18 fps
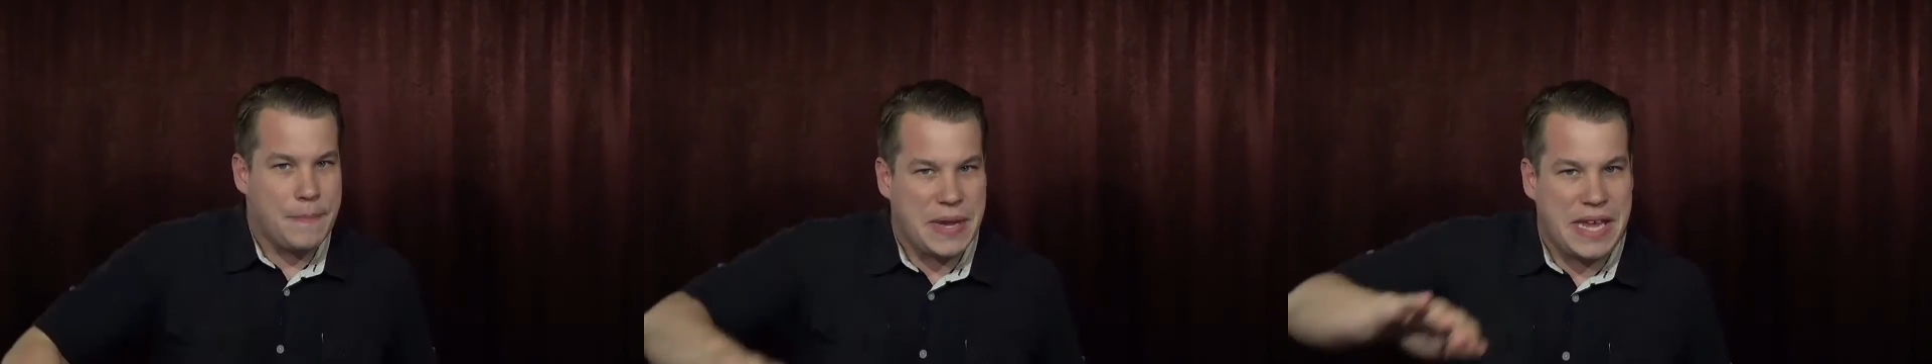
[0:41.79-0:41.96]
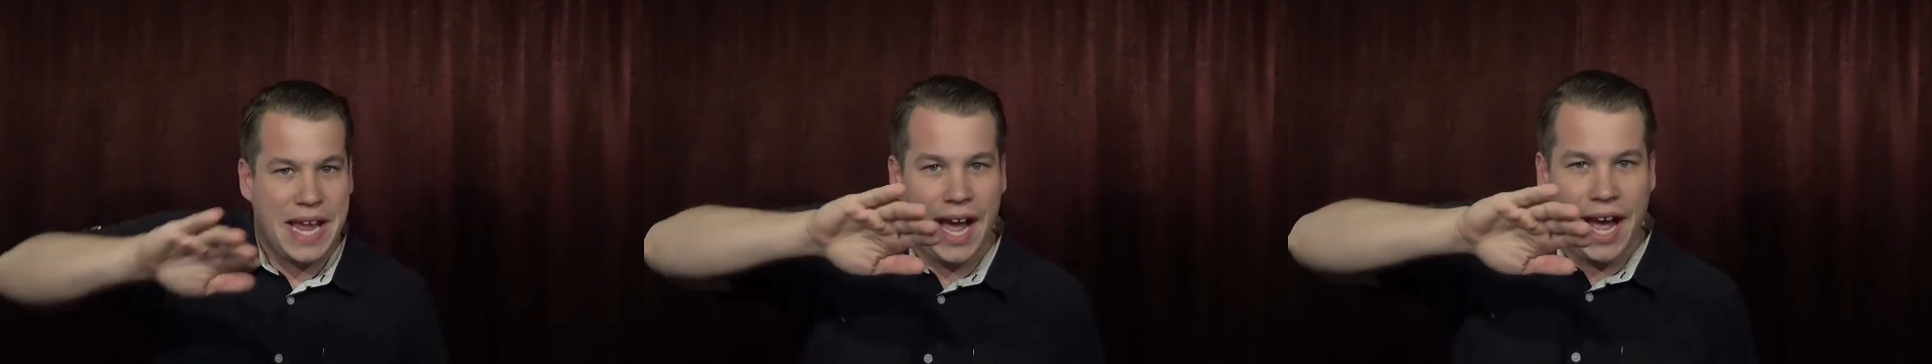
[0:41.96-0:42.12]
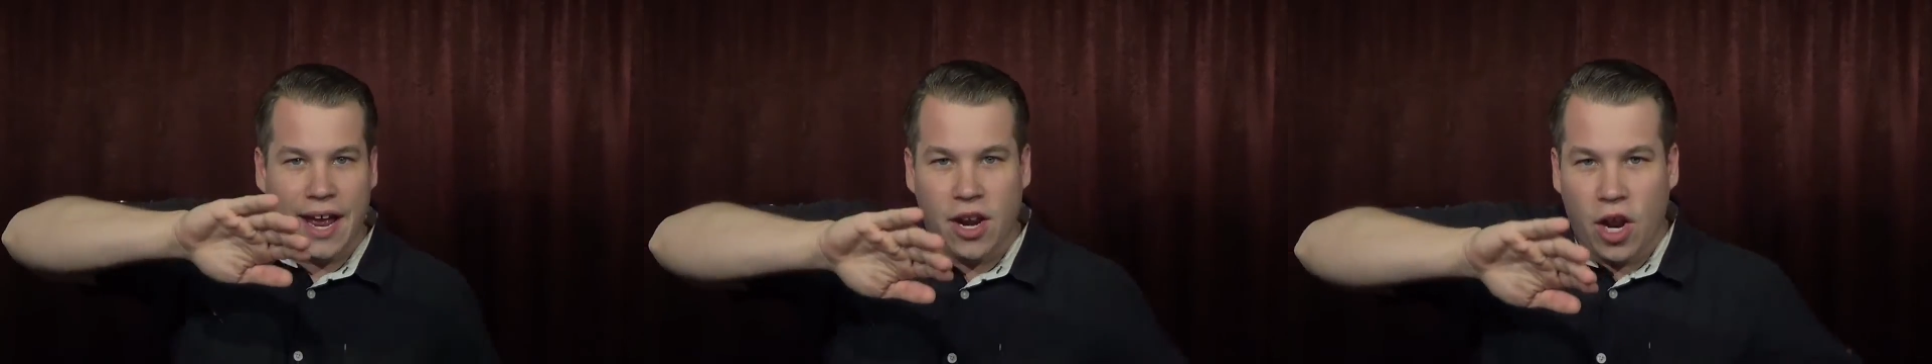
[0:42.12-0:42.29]

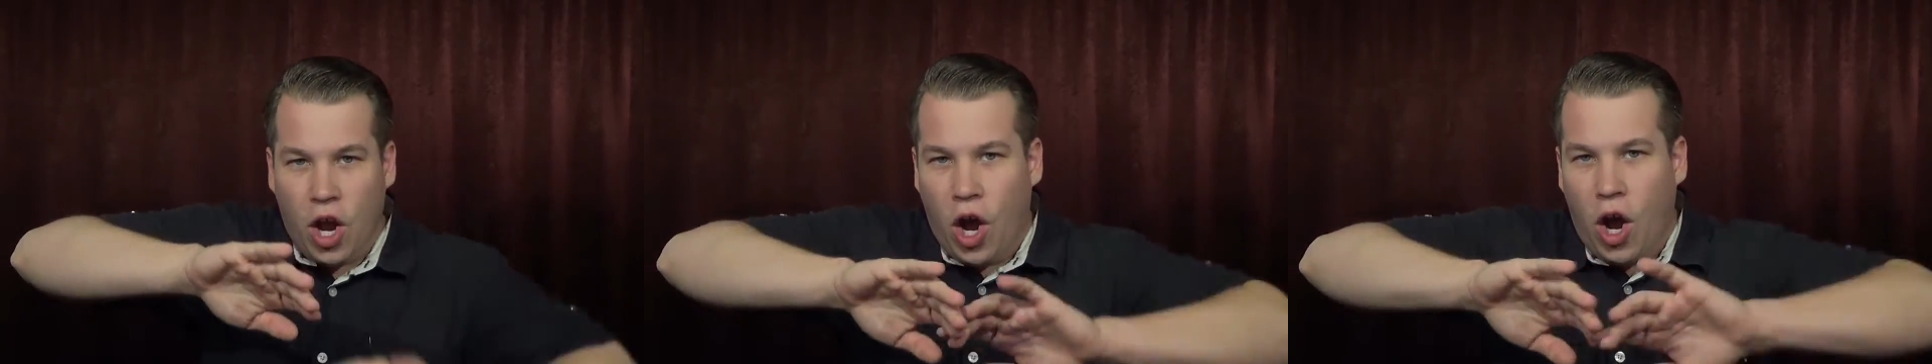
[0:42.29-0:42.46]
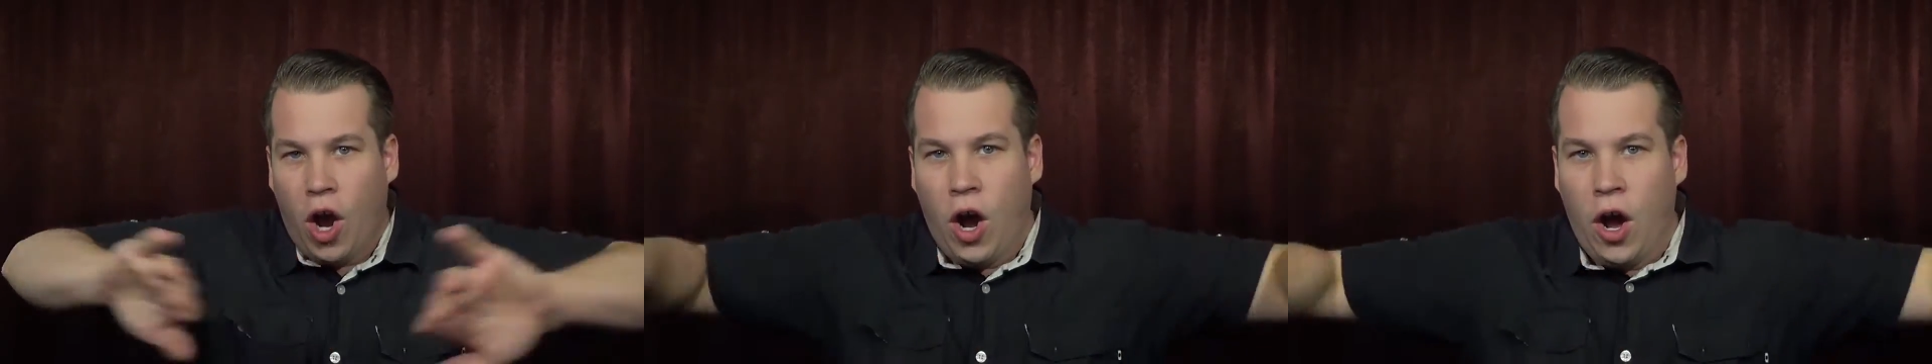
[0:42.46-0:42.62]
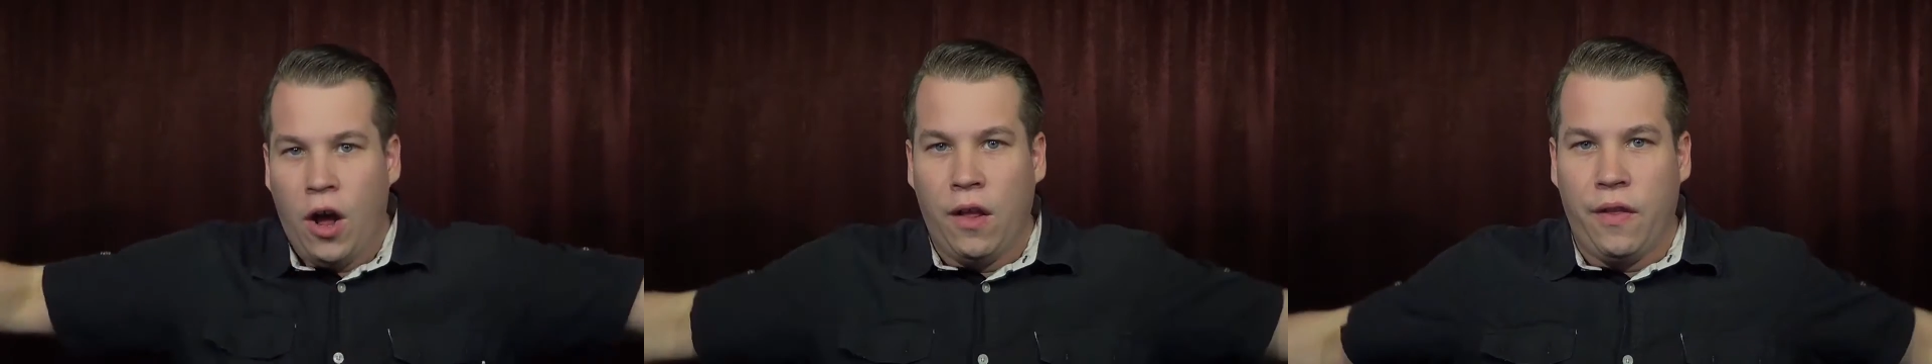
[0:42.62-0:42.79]
beyond
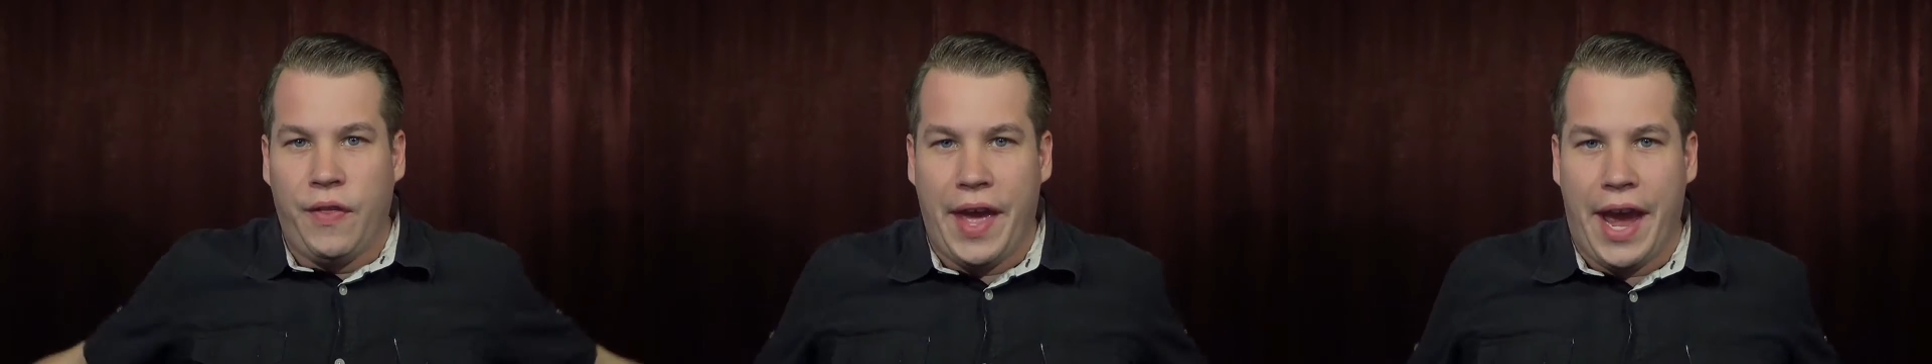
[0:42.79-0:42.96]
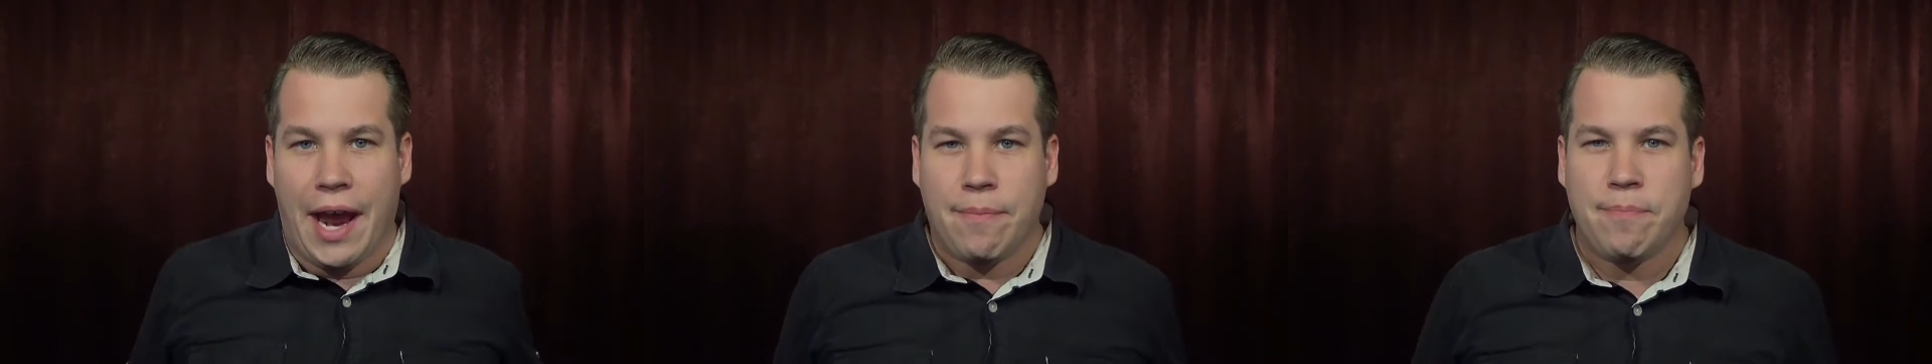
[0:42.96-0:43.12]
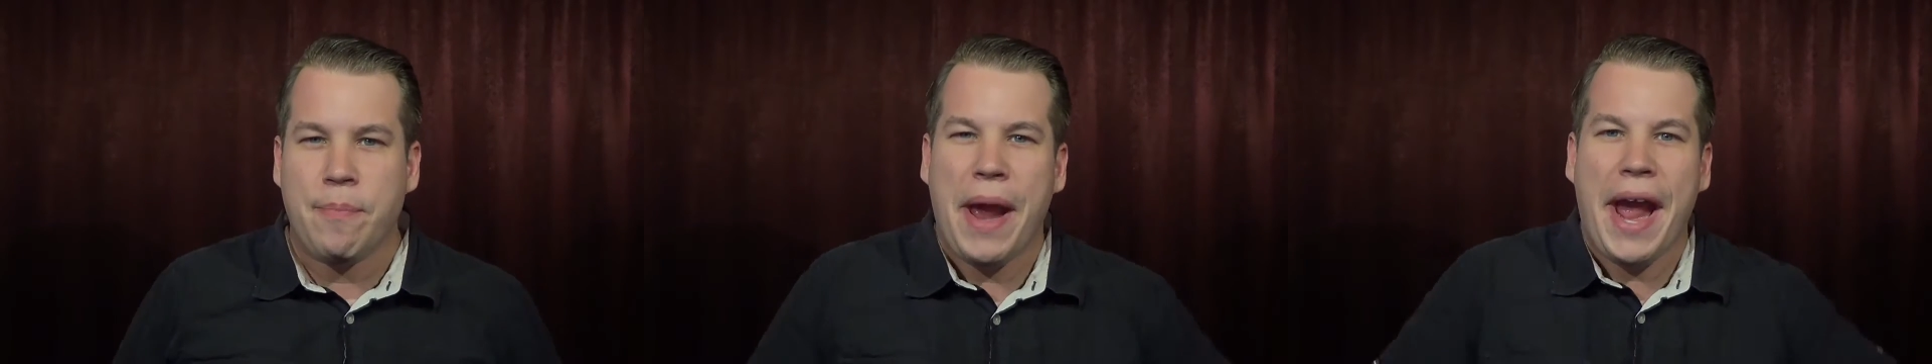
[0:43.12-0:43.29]
all that,